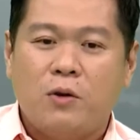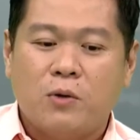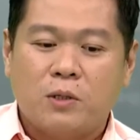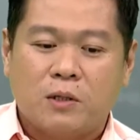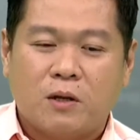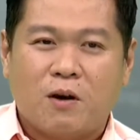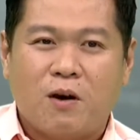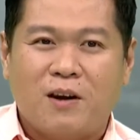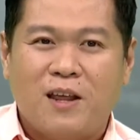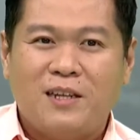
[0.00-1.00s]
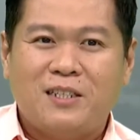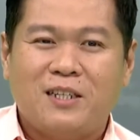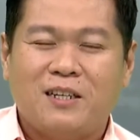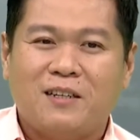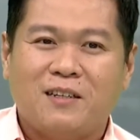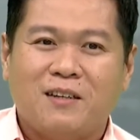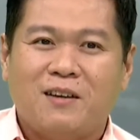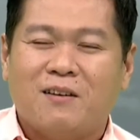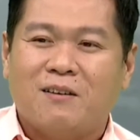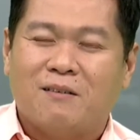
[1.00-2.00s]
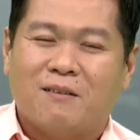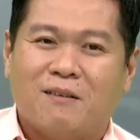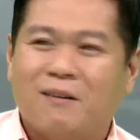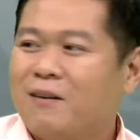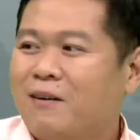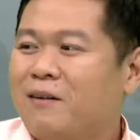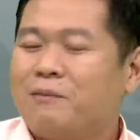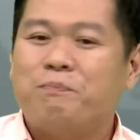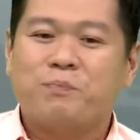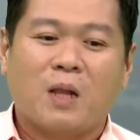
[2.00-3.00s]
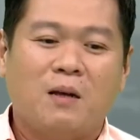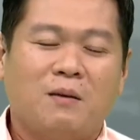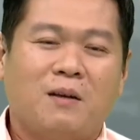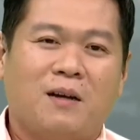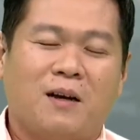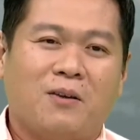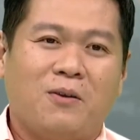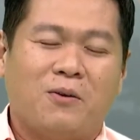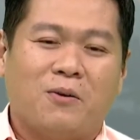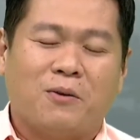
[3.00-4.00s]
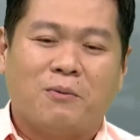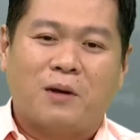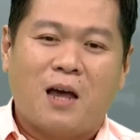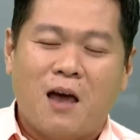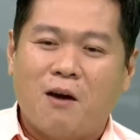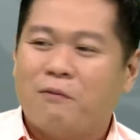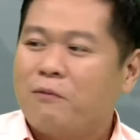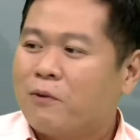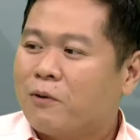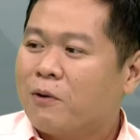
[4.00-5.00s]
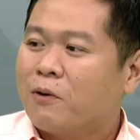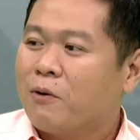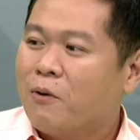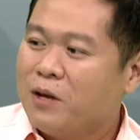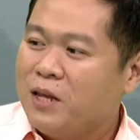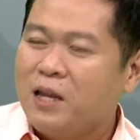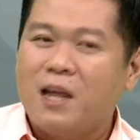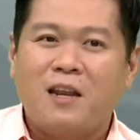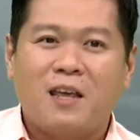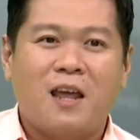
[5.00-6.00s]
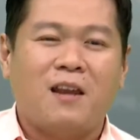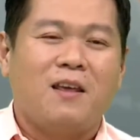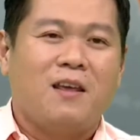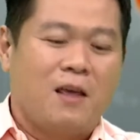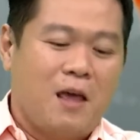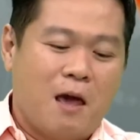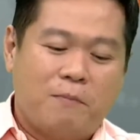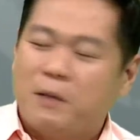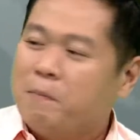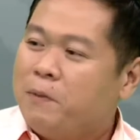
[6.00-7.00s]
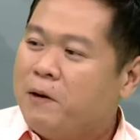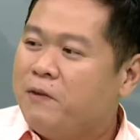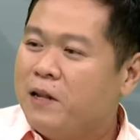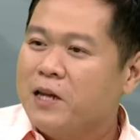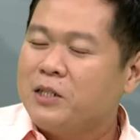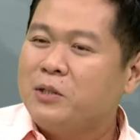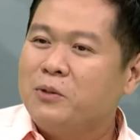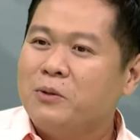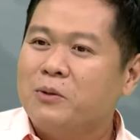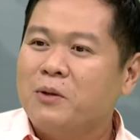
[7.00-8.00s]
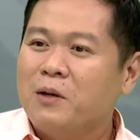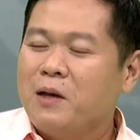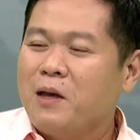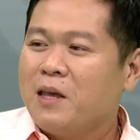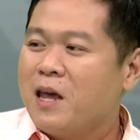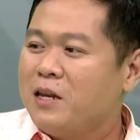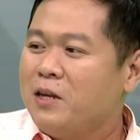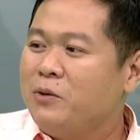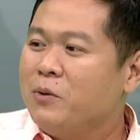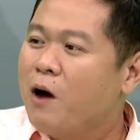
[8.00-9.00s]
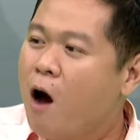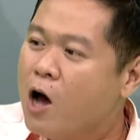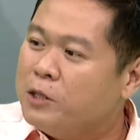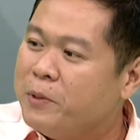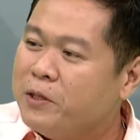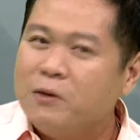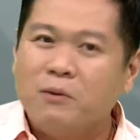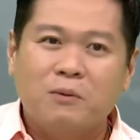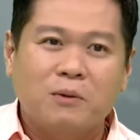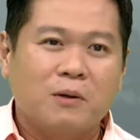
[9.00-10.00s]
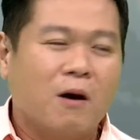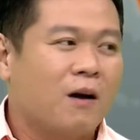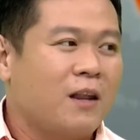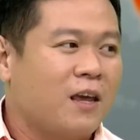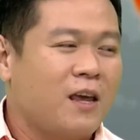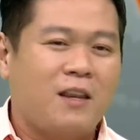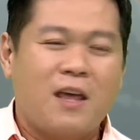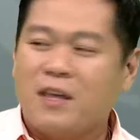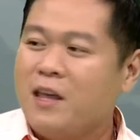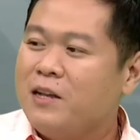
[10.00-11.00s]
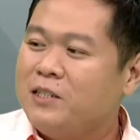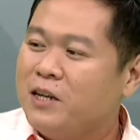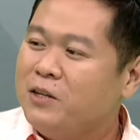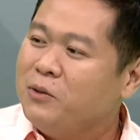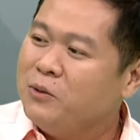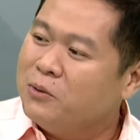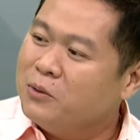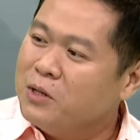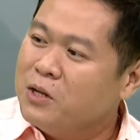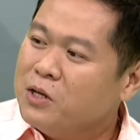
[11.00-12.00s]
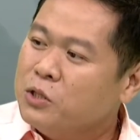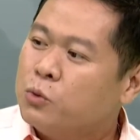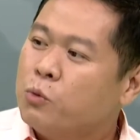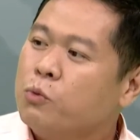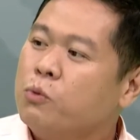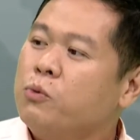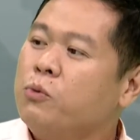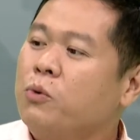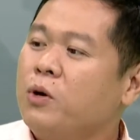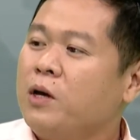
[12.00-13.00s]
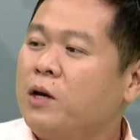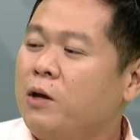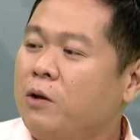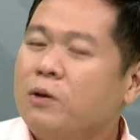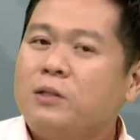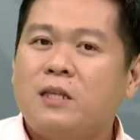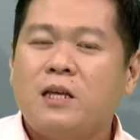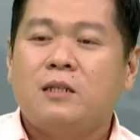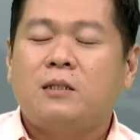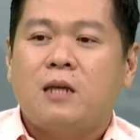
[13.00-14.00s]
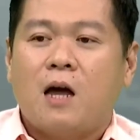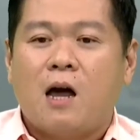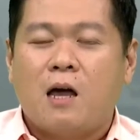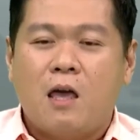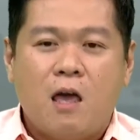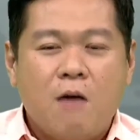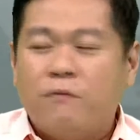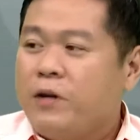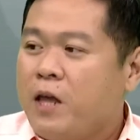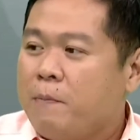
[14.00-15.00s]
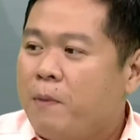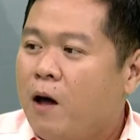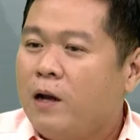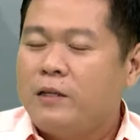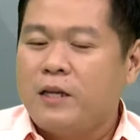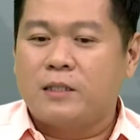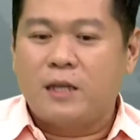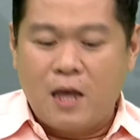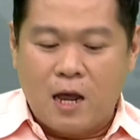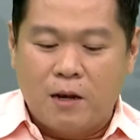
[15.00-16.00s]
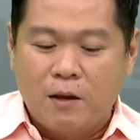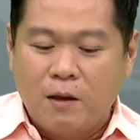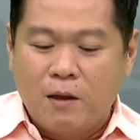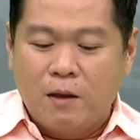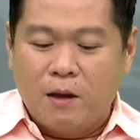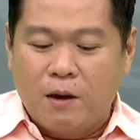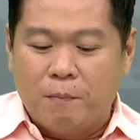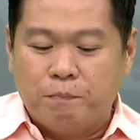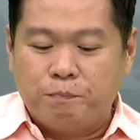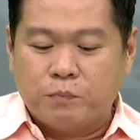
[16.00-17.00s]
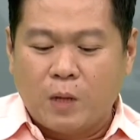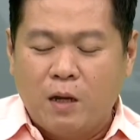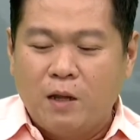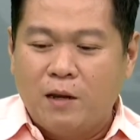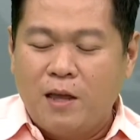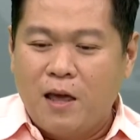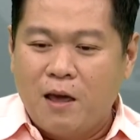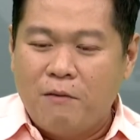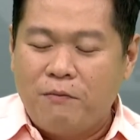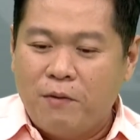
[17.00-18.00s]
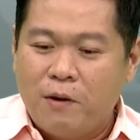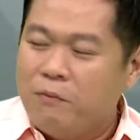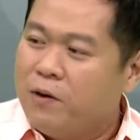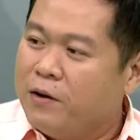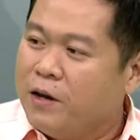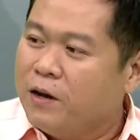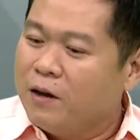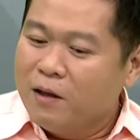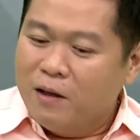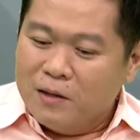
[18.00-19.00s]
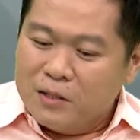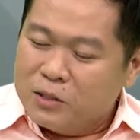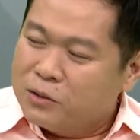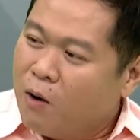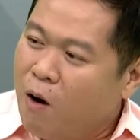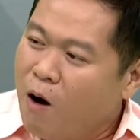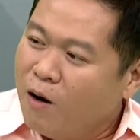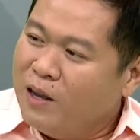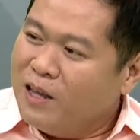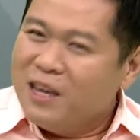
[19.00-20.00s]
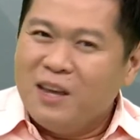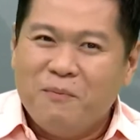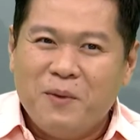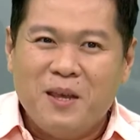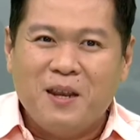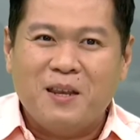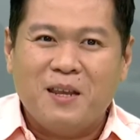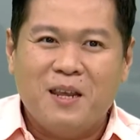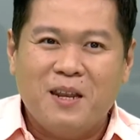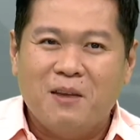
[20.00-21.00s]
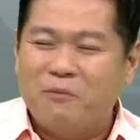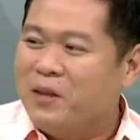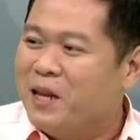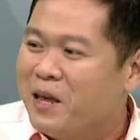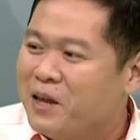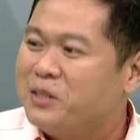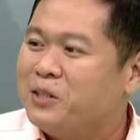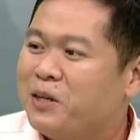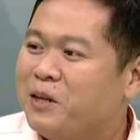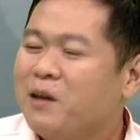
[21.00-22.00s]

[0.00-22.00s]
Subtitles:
those connection or you know, kind of crony that they can have some privilege to get into a hospital or they get their kids into school. Those things are everyday politics, and they have a very strong linking pin in the village.